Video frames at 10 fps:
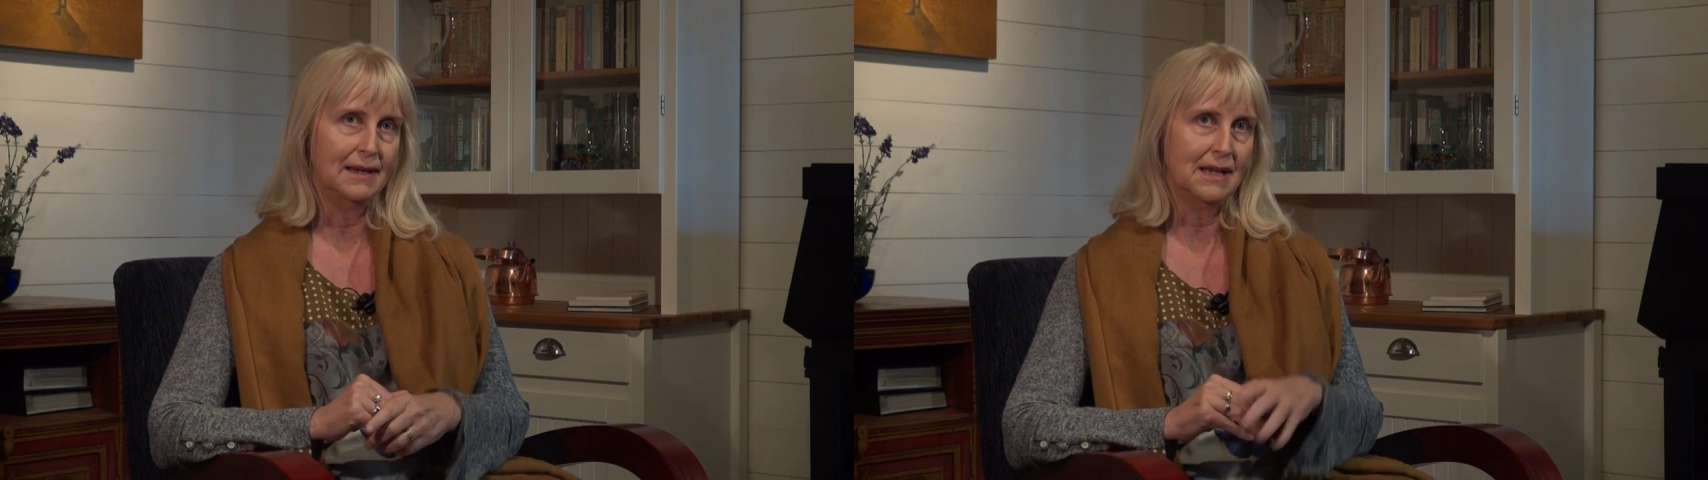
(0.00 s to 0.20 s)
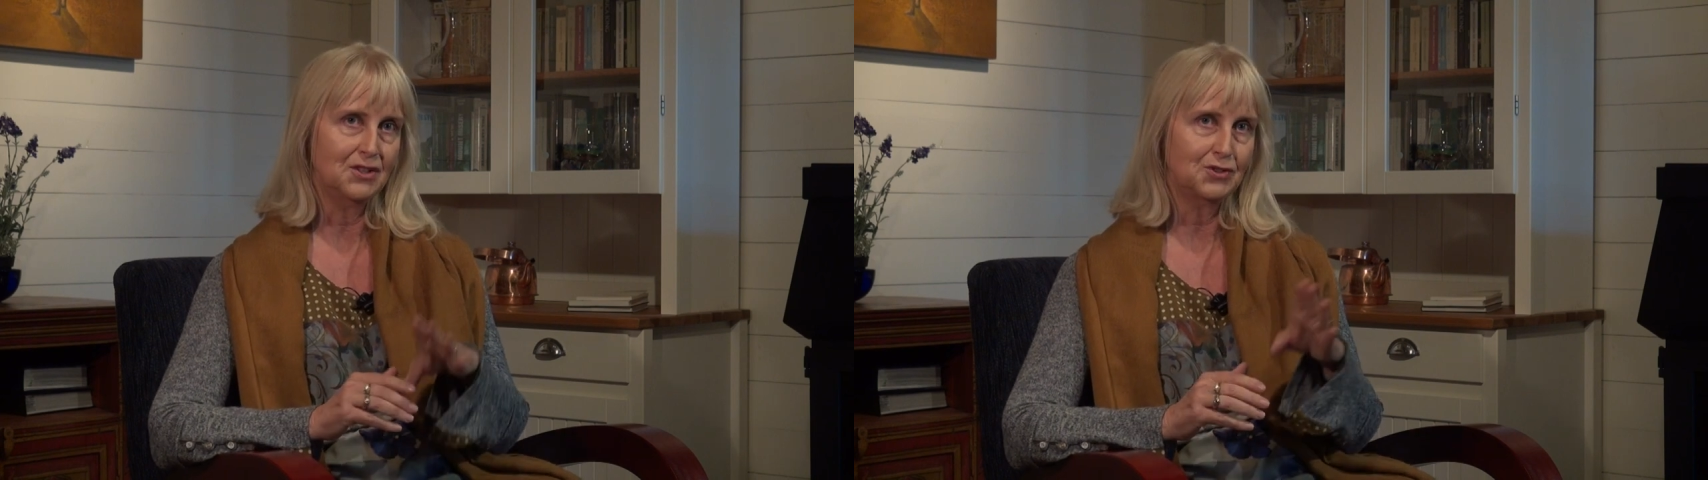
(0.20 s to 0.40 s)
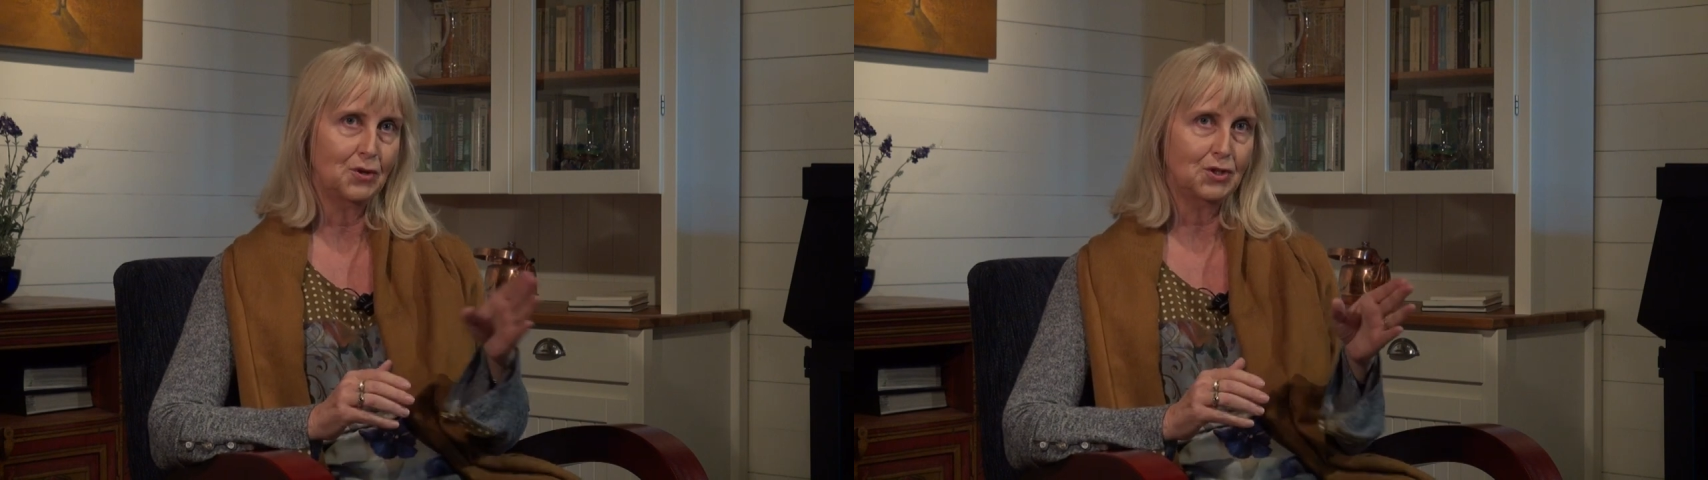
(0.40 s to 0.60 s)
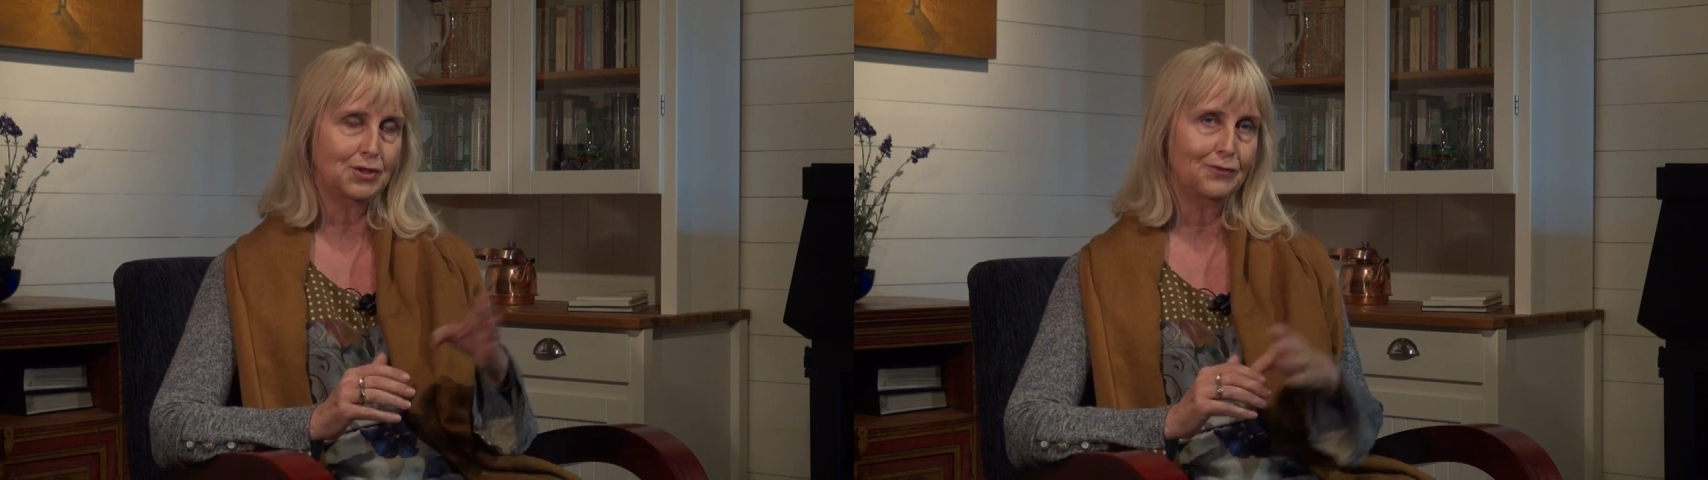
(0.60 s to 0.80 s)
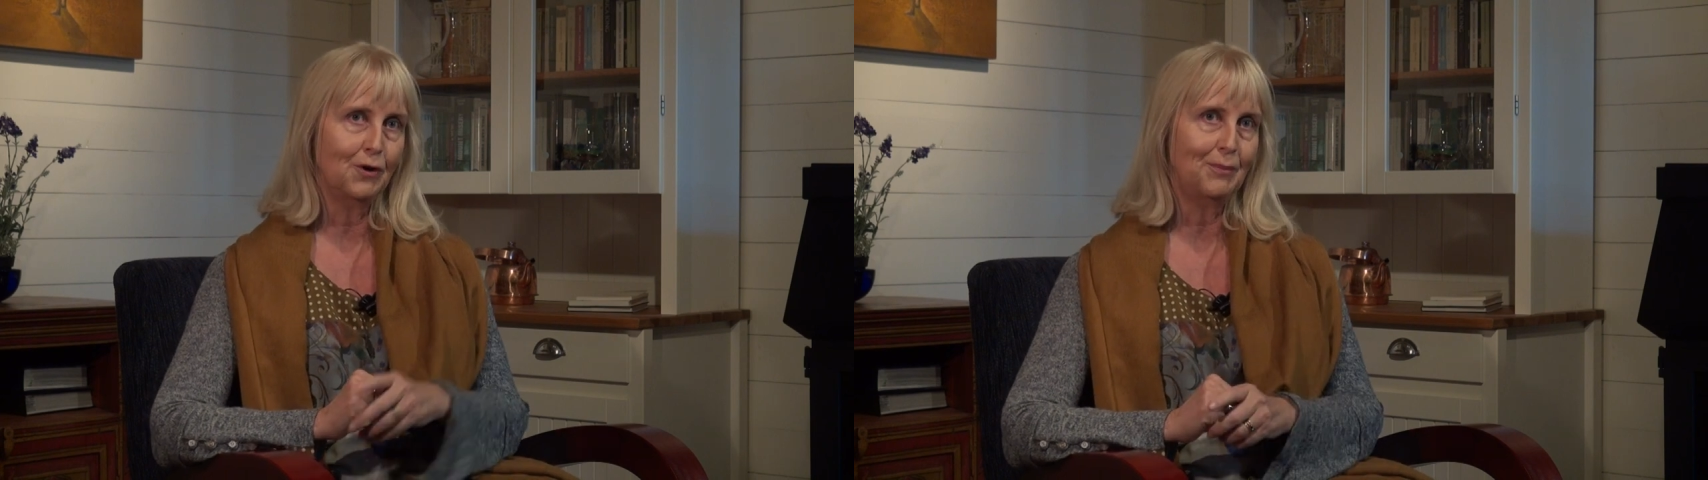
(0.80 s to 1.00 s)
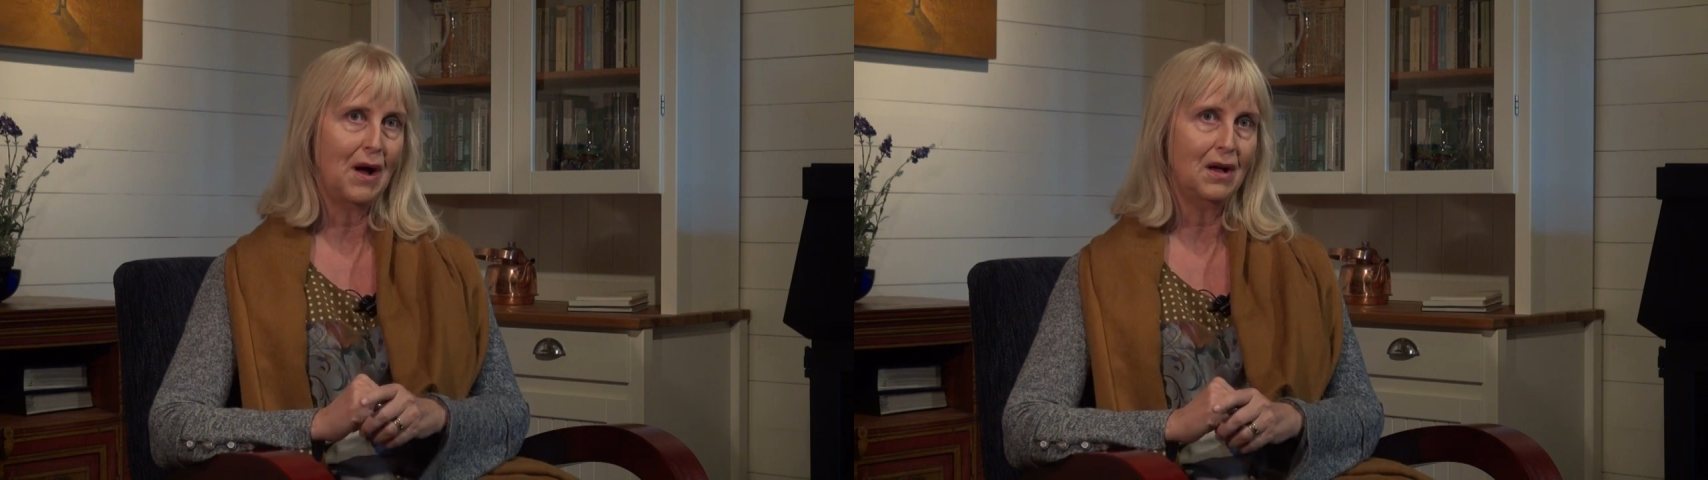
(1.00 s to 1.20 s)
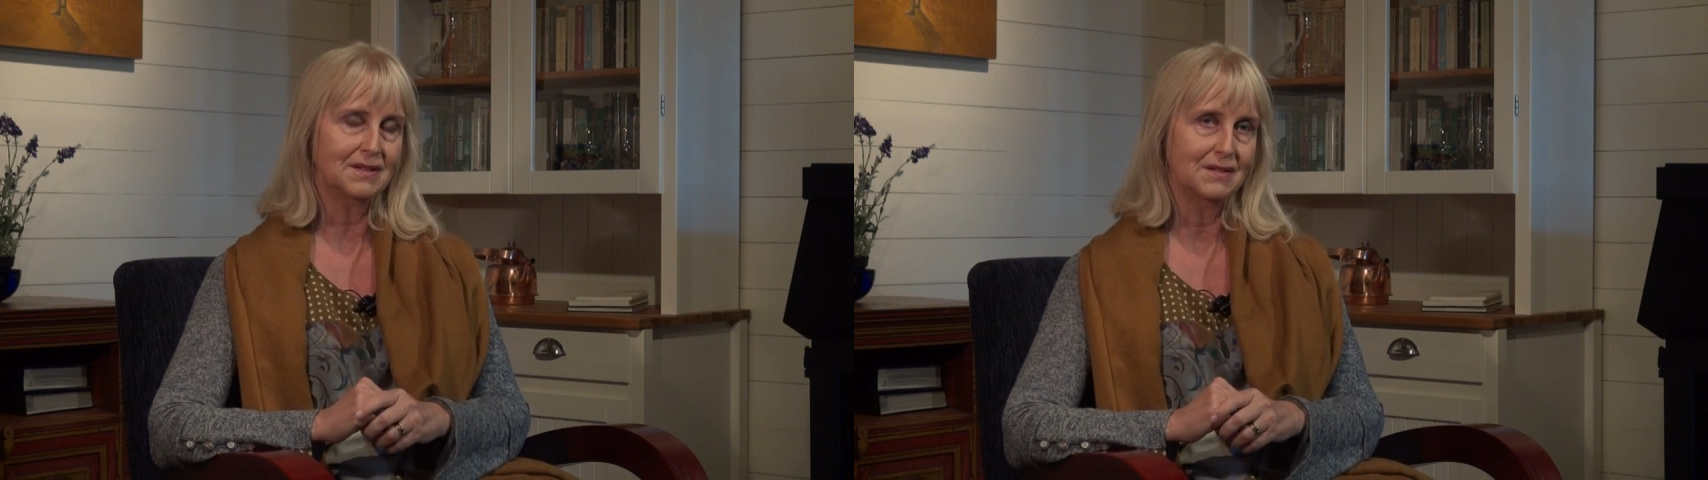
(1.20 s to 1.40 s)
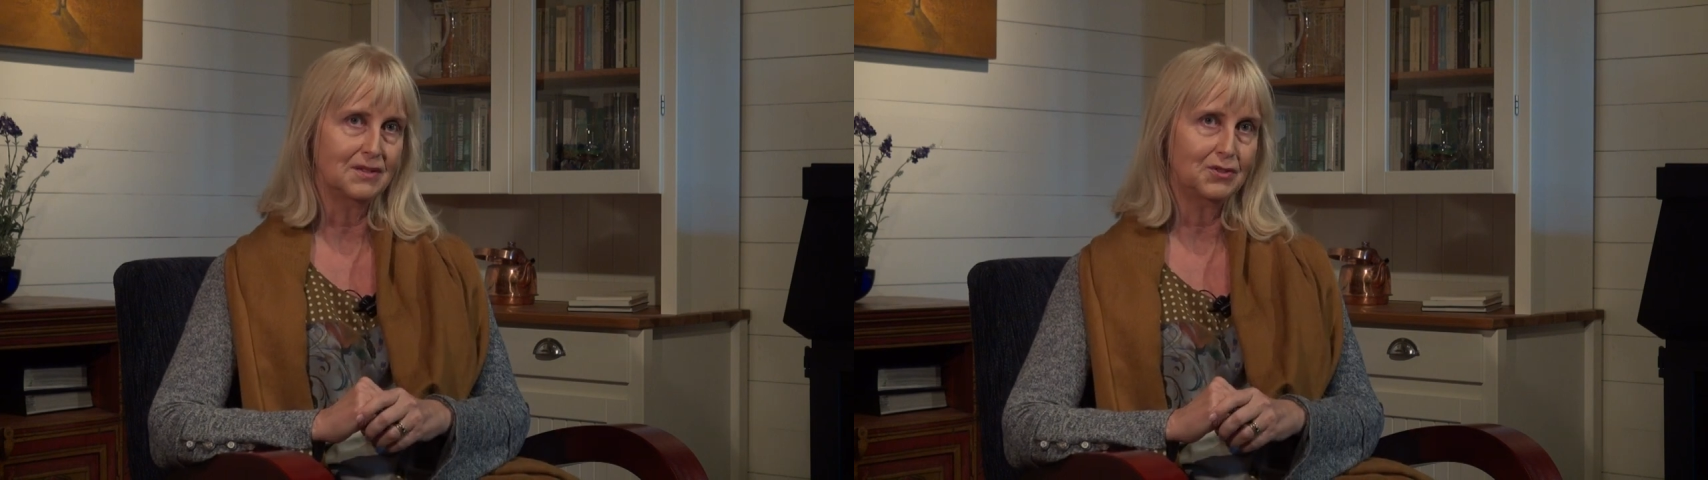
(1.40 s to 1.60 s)
and I searched for
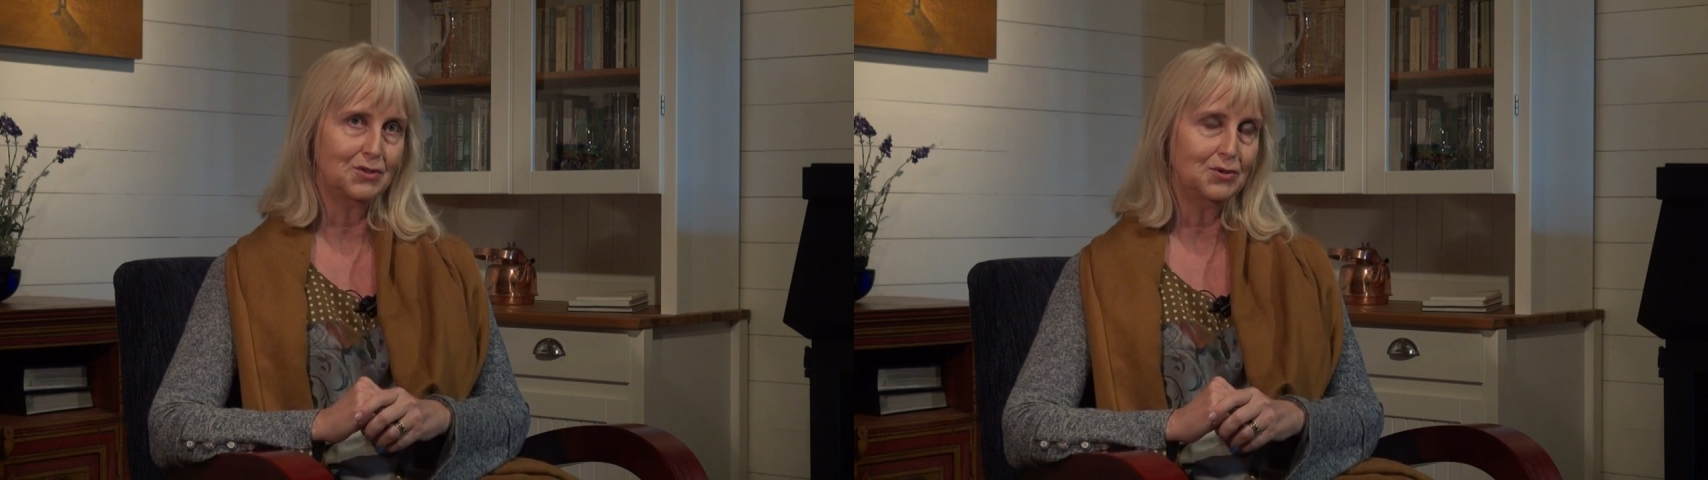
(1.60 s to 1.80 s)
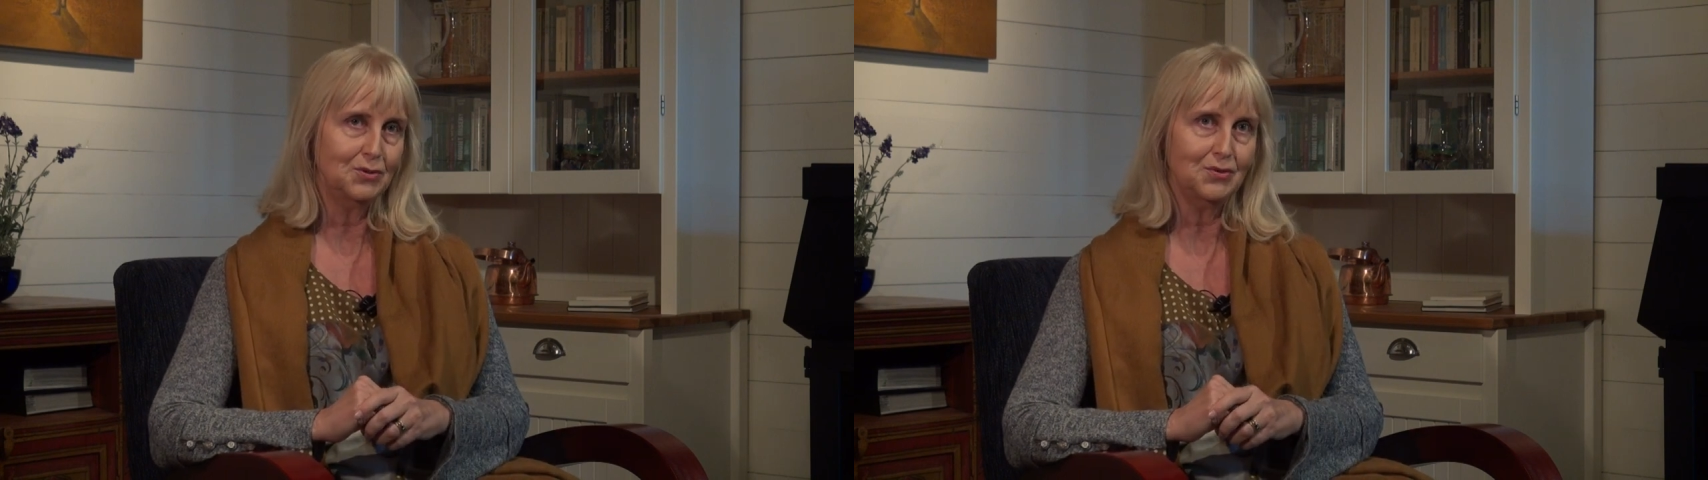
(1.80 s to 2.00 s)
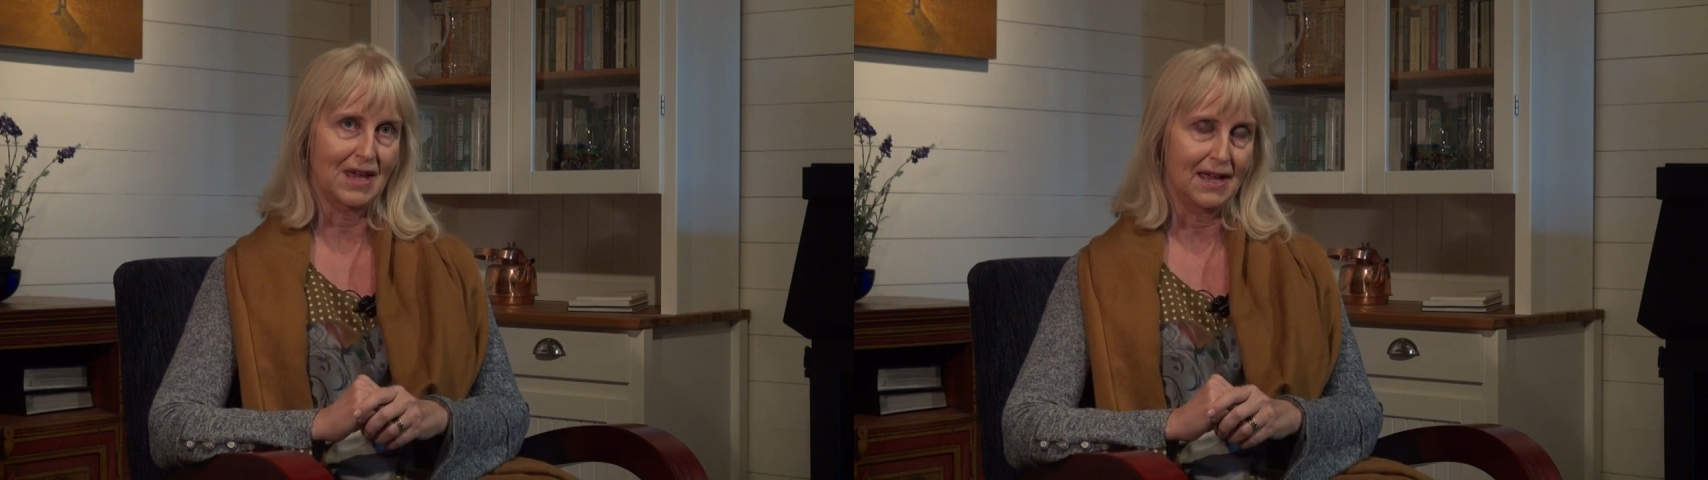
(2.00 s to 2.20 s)
partners to do